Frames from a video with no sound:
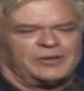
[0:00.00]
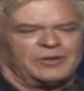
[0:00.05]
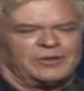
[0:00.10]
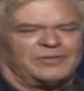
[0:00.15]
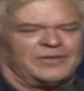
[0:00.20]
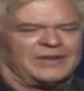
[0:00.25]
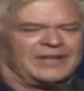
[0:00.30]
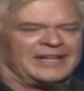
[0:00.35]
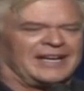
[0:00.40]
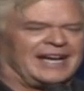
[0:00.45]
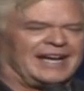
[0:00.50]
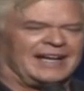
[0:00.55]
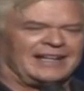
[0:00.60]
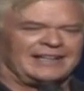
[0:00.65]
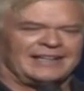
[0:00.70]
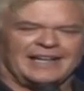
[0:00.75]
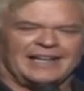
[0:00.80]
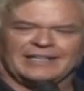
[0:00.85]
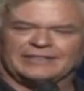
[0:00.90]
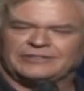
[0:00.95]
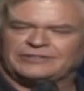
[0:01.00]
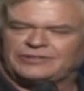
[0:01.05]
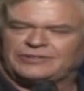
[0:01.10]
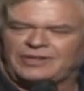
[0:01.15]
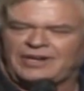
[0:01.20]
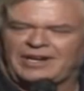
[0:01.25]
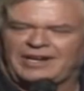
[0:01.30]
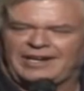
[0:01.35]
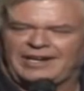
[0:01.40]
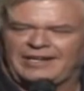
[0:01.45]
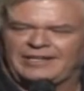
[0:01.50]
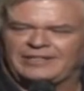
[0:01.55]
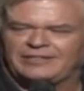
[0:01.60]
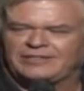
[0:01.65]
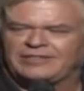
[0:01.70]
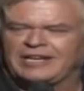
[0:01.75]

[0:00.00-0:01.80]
if a guy like Strange,